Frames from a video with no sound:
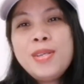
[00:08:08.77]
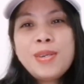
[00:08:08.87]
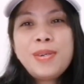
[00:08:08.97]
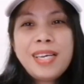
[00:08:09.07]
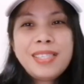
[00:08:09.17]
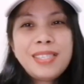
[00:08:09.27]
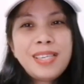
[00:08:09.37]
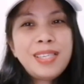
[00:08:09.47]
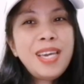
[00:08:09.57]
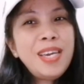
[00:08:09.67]
So that's
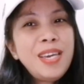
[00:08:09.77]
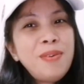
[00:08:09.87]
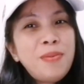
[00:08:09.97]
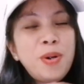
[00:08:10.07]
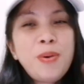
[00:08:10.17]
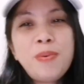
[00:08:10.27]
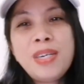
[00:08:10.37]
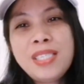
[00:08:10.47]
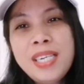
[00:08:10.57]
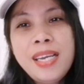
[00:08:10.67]
it. Thank you for
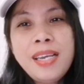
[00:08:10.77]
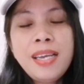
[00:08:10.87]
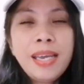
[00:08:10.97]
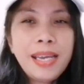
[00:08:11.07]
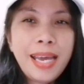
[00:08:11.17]
watching.